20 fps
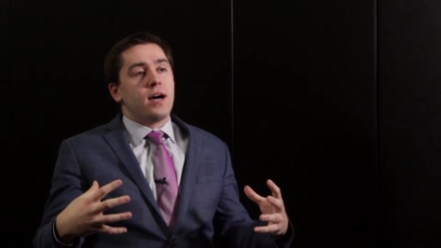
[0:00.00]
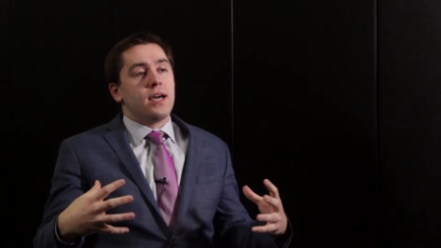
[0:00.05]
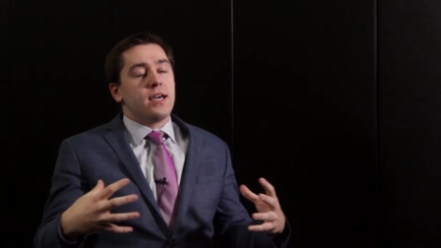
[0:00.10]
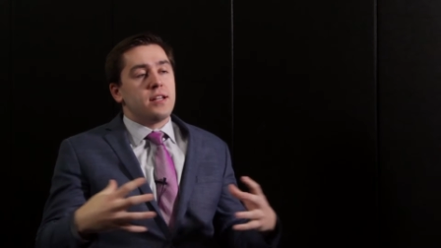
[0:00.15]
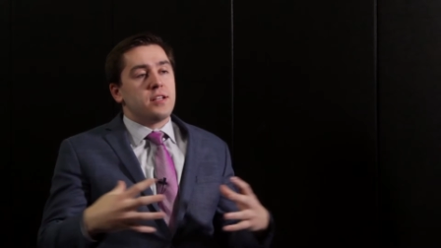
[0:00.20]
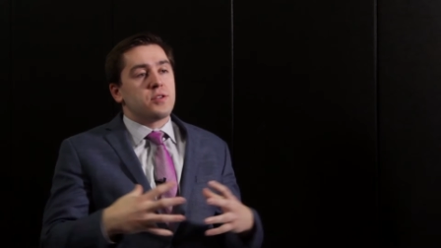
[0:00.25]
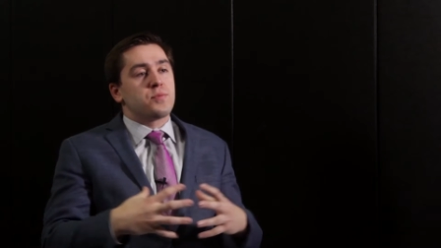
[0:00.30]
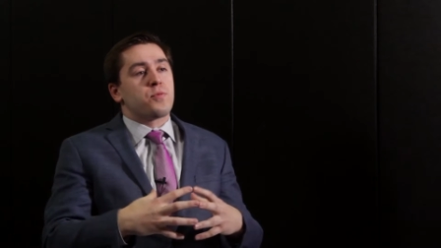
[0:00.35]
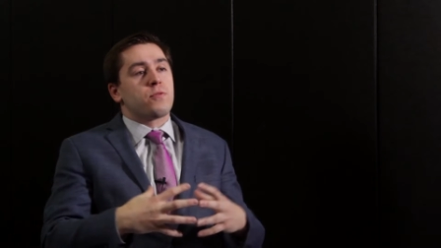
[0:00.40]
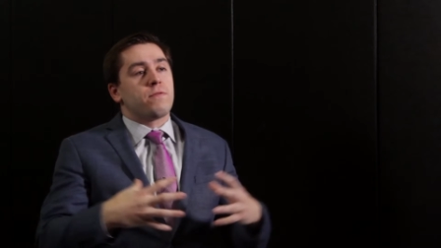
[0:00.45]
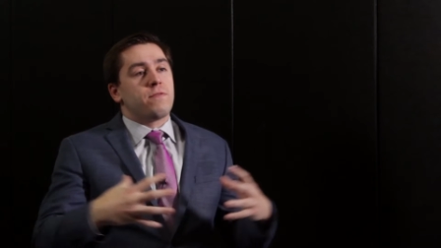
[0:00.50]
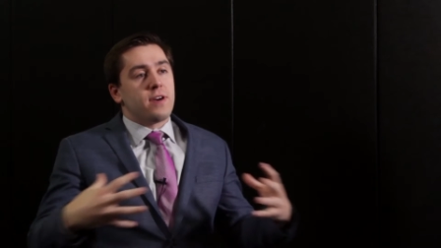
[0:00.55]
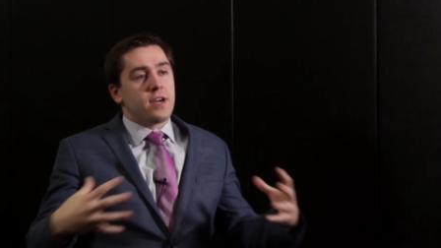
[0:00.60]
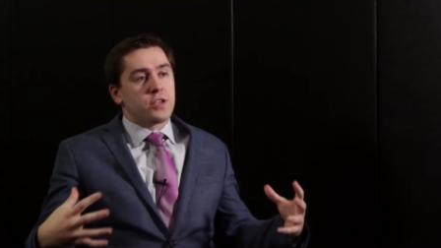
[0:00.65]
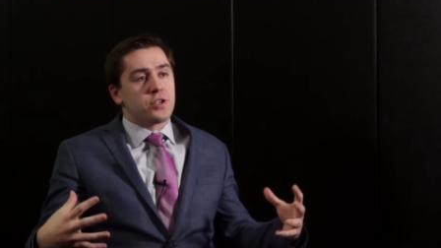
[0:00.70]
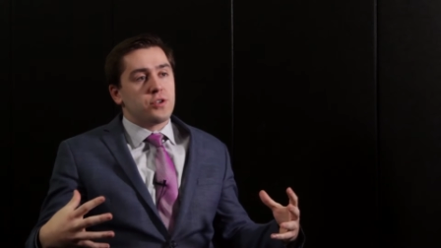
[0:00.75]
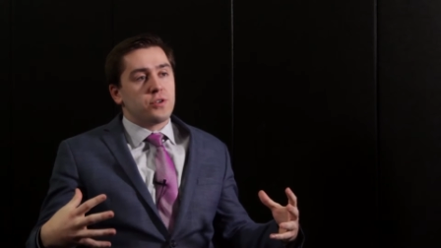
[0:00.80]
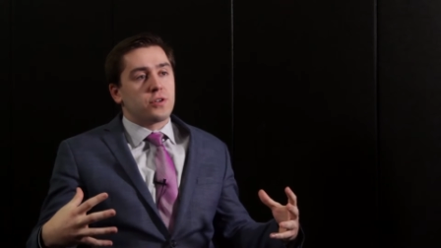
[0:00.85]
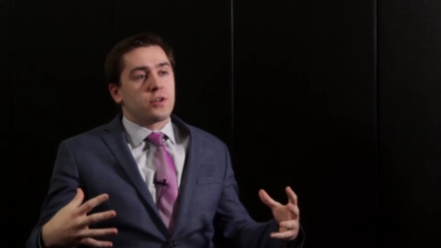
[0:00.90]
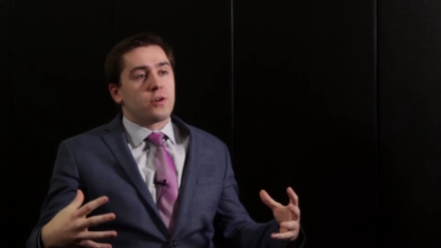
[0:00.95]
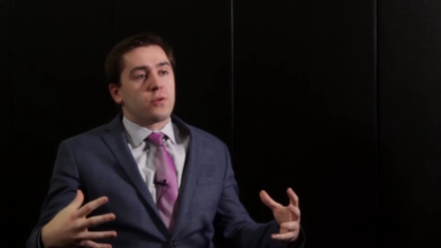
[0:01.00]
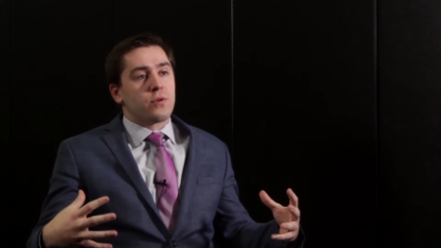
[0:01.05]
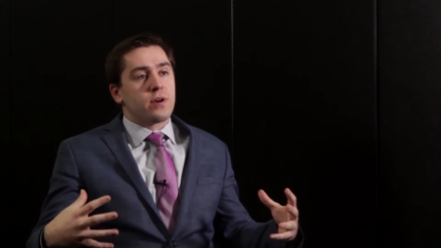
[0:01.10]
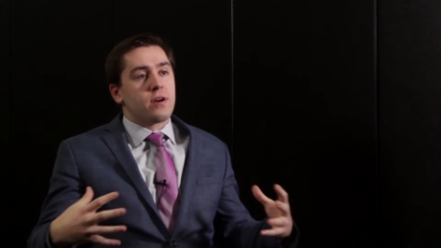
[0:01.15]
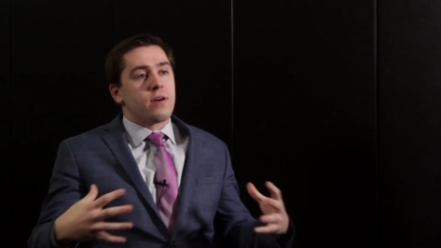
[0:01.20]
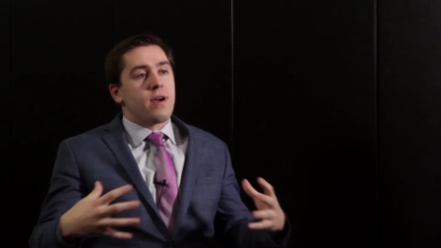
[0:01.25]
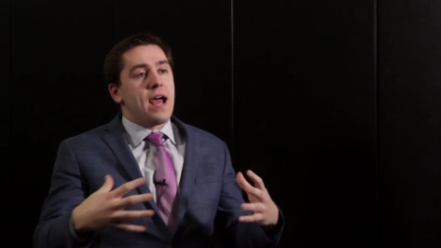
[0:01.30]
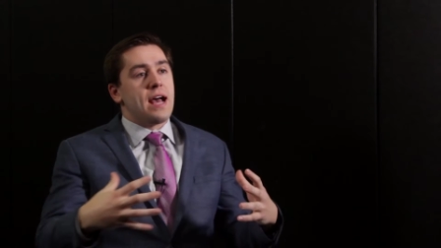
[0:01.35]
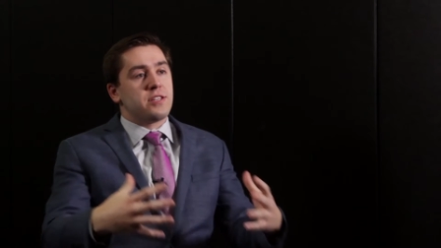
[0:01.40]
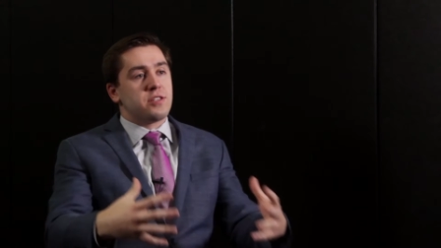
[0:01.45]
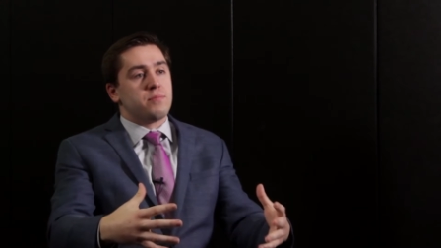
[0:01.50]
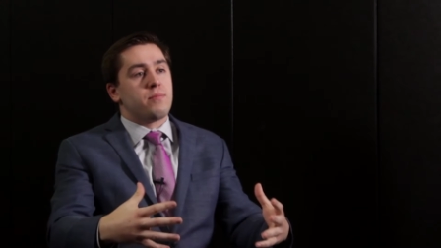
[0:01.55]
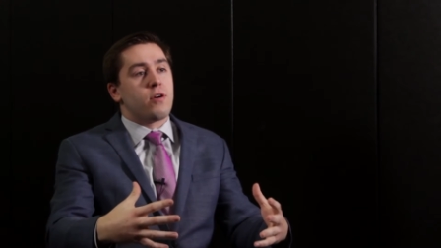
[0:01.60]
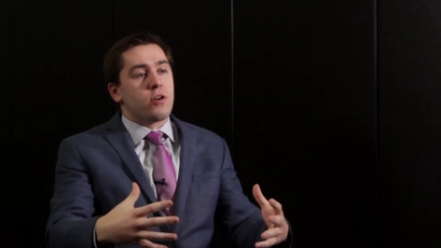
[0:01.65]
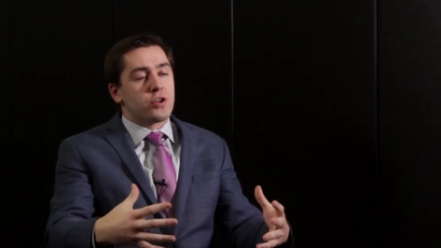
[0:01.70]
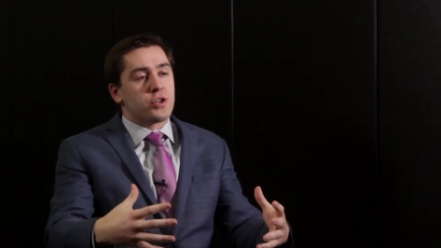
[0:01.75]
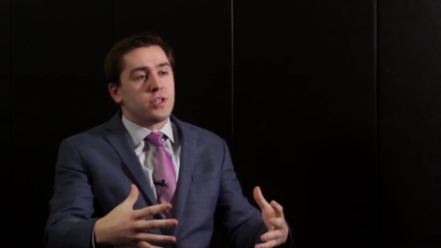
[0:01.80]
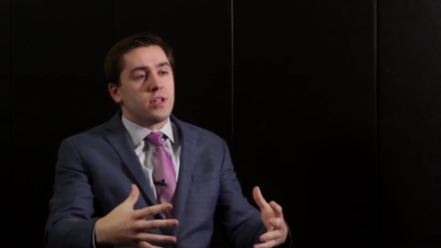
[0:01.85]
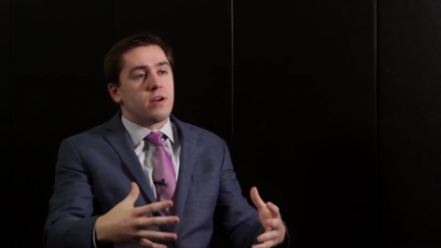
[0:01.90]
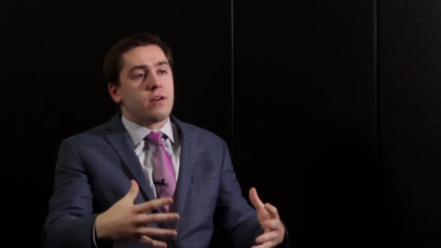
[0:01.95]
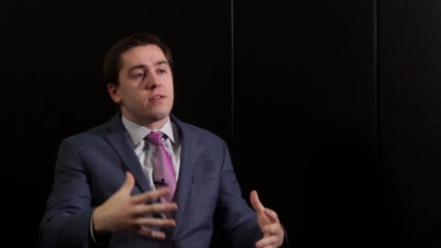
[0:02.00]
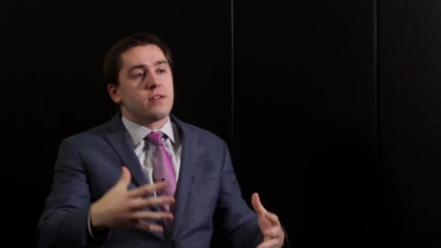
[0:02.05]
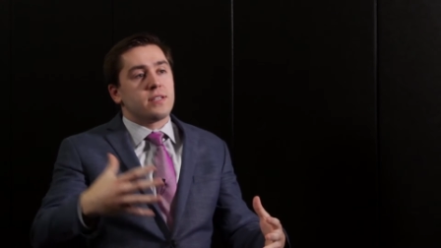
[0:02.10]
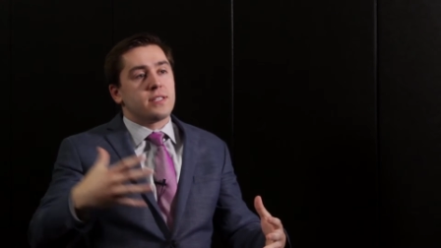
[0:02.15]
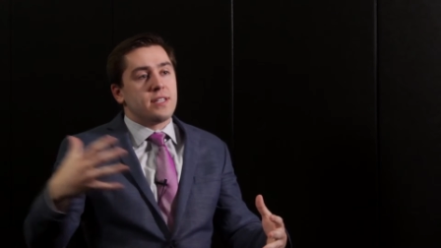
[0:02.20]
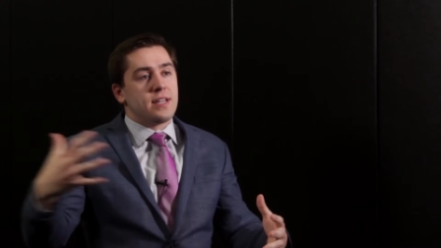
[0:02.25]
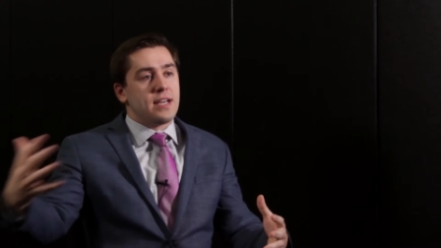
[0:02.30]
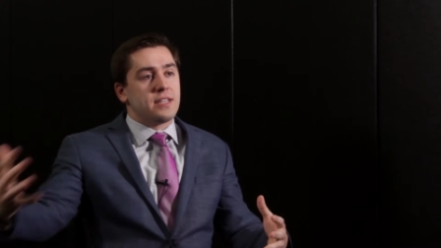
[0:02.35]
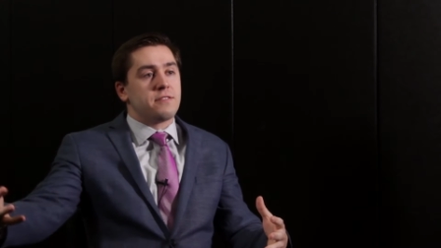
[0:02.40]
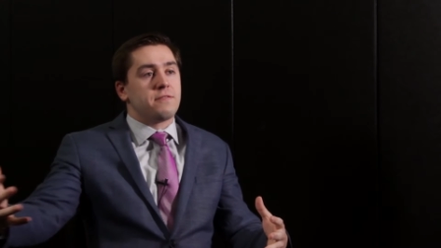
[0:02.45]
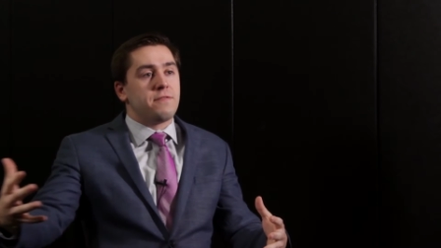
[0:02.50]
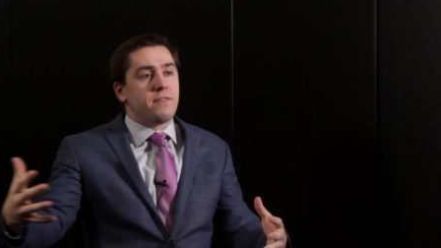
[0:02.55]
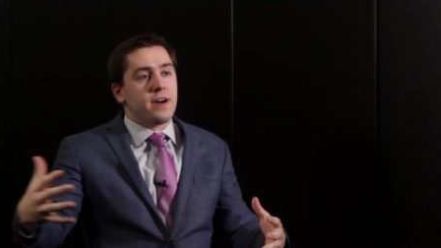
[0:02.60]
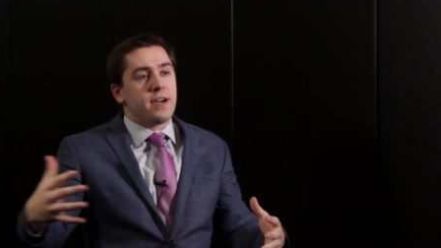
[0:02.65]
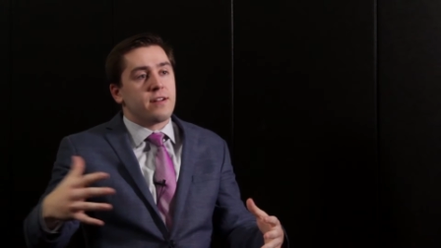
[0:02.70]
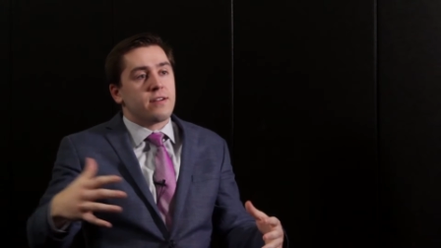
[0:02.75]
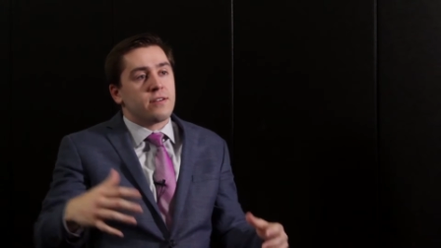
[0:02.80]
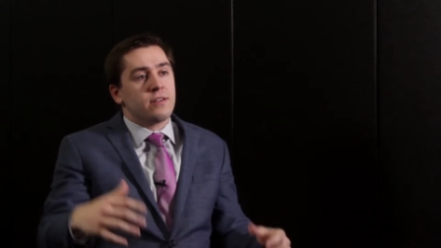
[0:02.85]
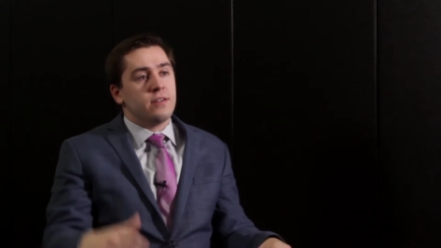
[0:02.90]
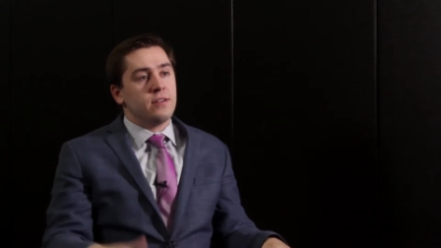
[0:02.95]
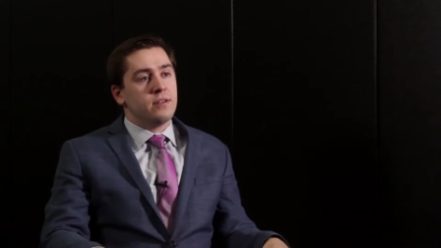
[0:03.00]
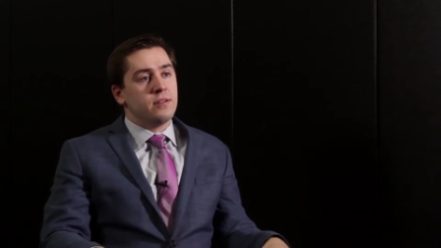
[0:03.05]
in his professional career as a martial artist and as a fighter?